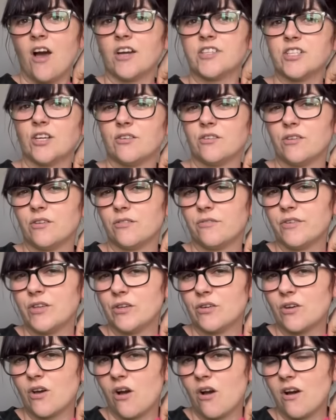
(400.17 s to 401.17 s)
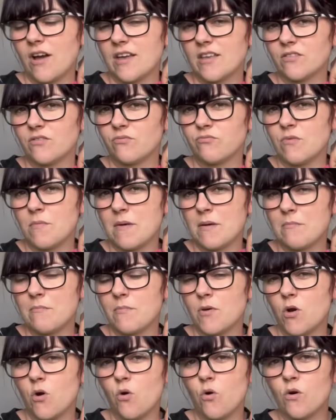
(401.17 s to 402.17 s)
I don't know if you guys
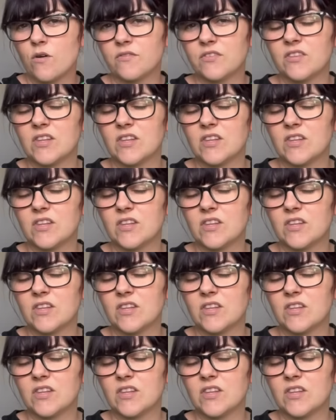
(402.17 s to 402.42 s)
remember or have